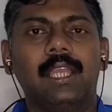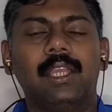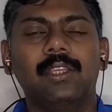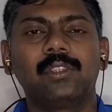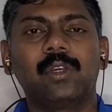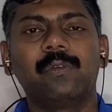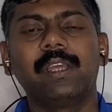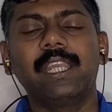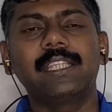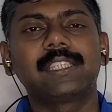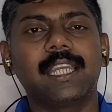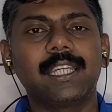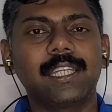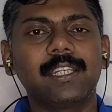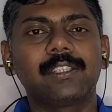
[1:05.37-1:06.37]
So when I
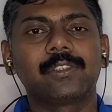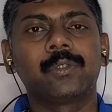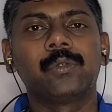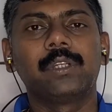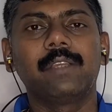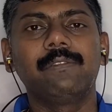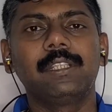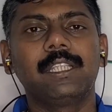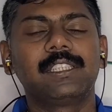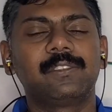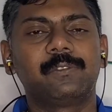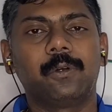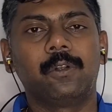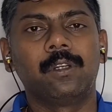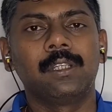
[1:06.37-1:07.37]
started shooting with this
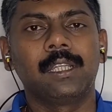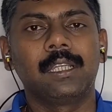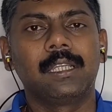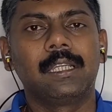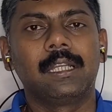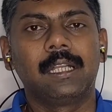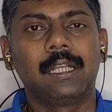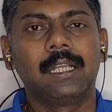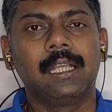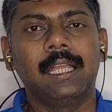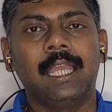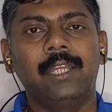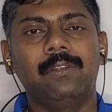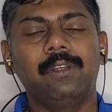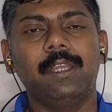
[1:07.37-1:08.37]
phone,
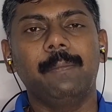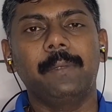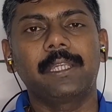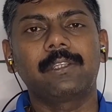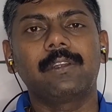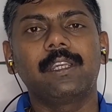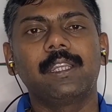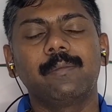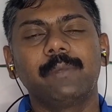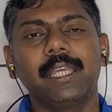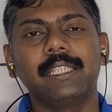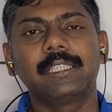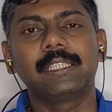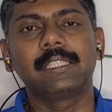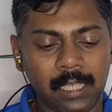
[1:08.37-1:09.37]
I took a particular
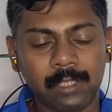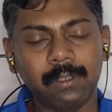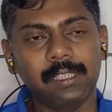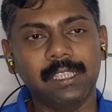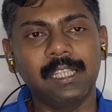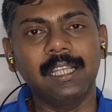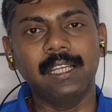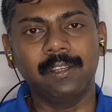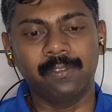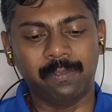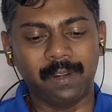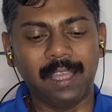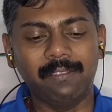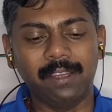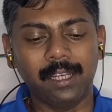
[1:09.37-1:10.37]
image. It was a
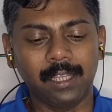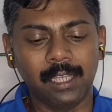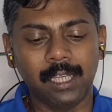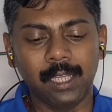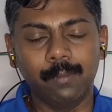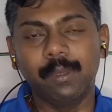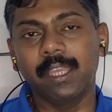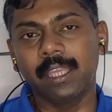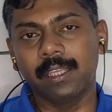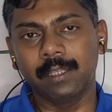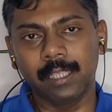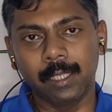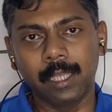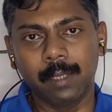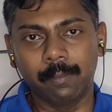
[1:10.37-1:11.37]
flower in my
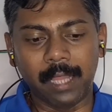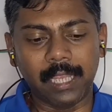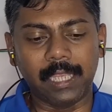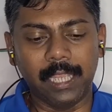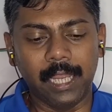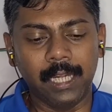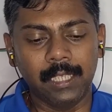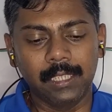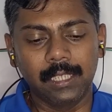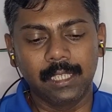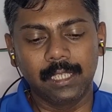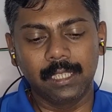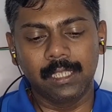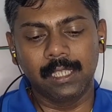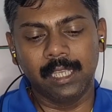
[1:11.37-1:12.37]
backyard,
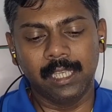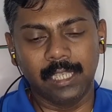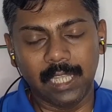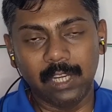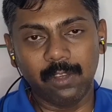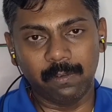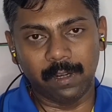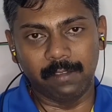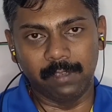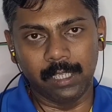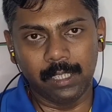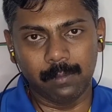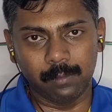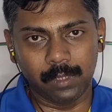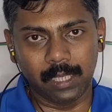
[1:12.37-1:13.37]
a yellow
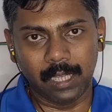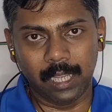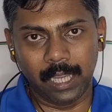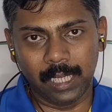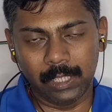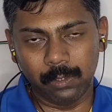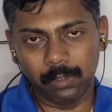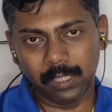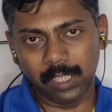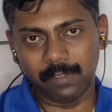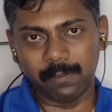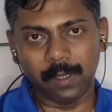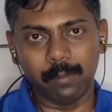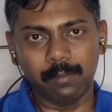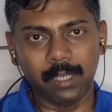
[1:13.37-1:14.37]
flower. I took it
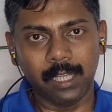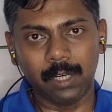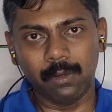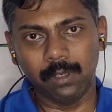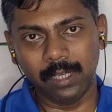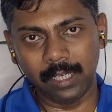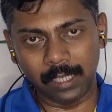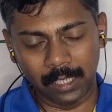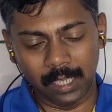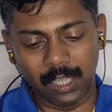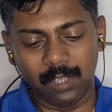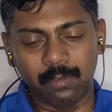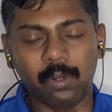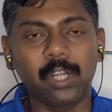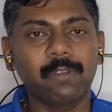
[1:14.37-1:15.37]
from around
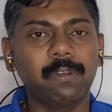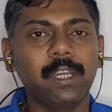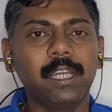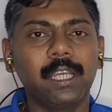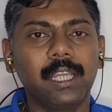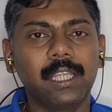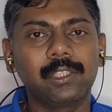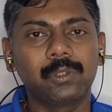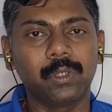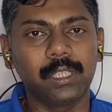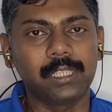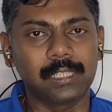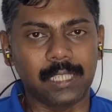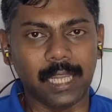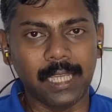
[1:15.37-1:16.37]
45 degrees to
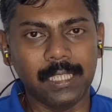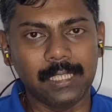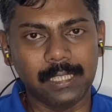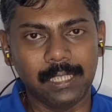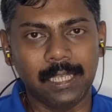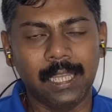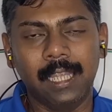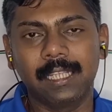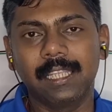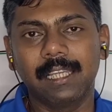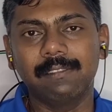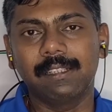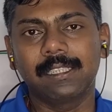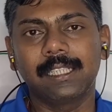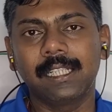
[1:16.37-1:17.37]
its right, and there
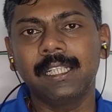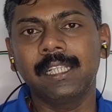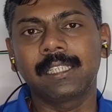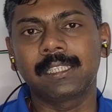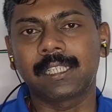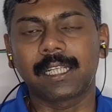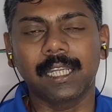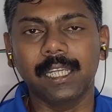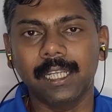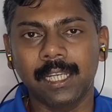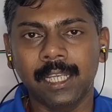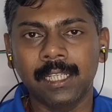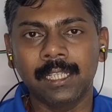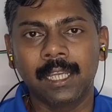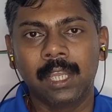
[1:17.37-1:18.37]
was a street
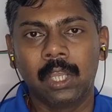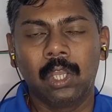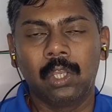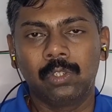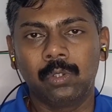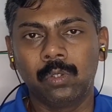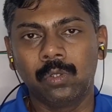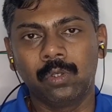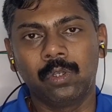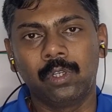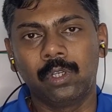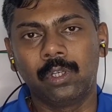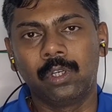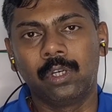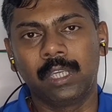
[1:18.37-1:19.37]
light
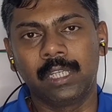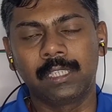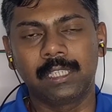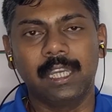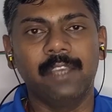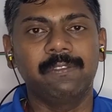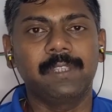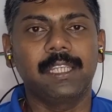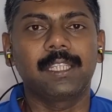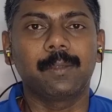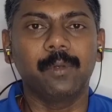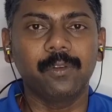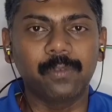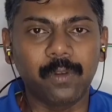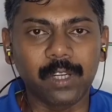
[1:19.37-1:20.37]
to its left at
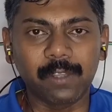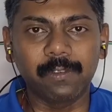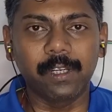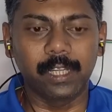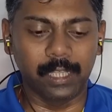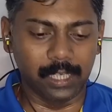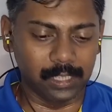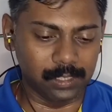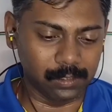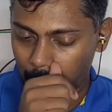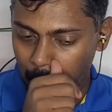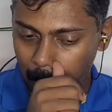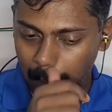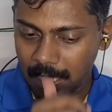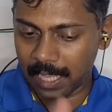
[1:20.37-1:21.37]
about 45 degrees.
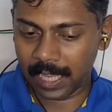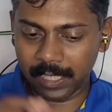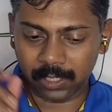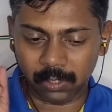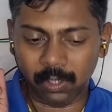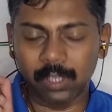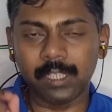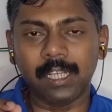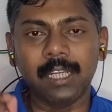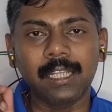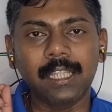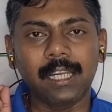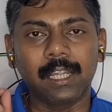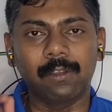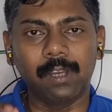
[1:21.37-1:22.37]
I shot in
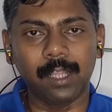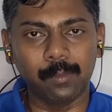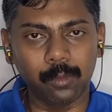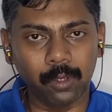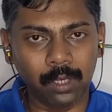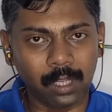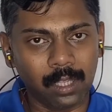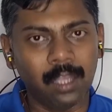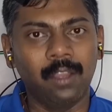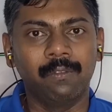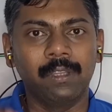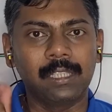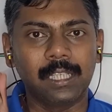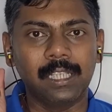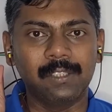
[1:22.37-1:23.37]
the regular mode
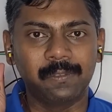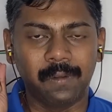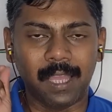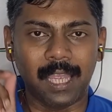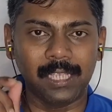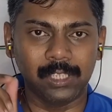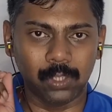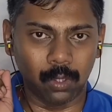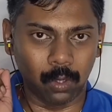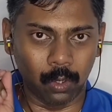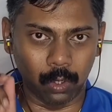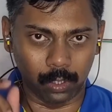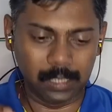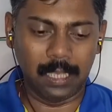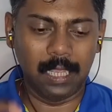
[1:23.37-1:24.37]
with its flash
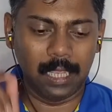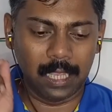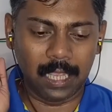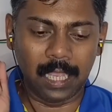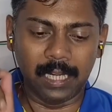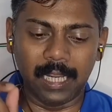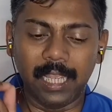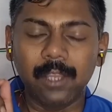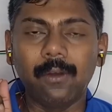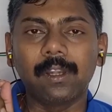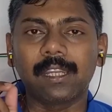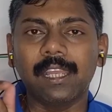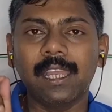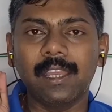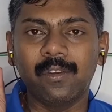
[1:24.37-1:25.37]
on, and I got
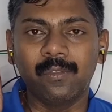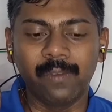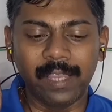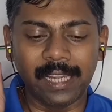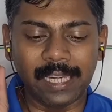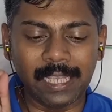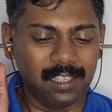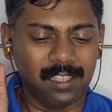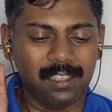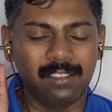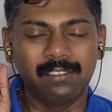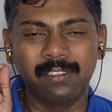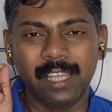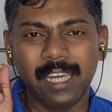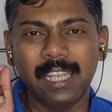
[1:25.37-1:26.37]
a very
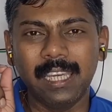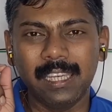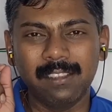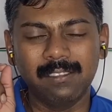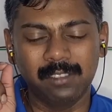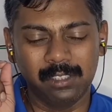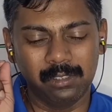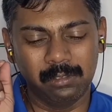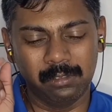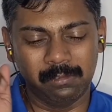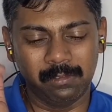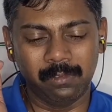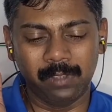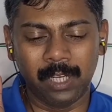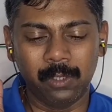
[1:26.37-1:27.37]

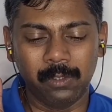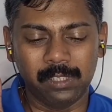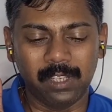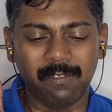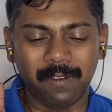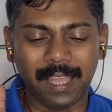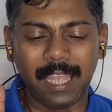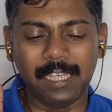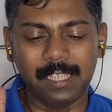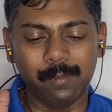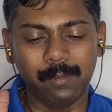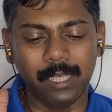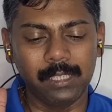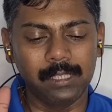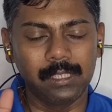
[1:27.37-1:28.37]
flat
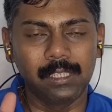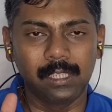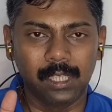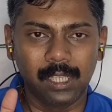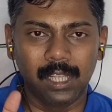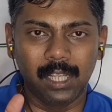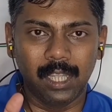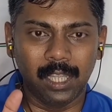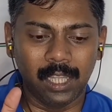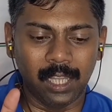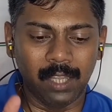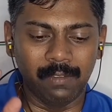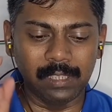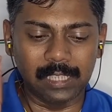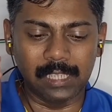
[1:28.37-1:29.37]
image
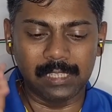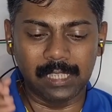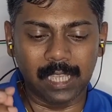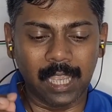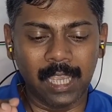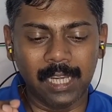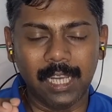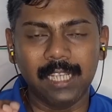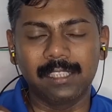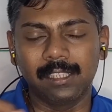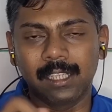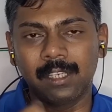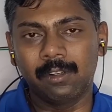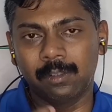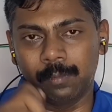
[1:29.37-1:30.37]
with its highlights
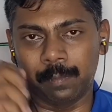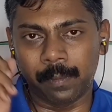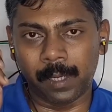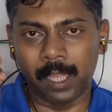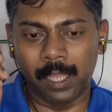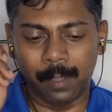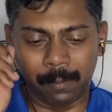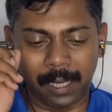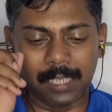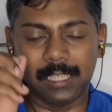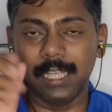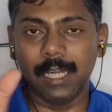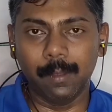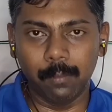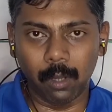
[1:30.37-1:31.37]

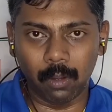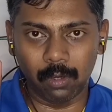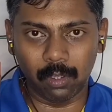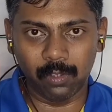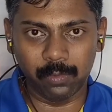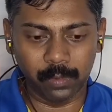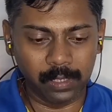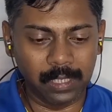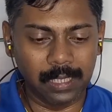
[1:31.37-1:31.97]
practically blown off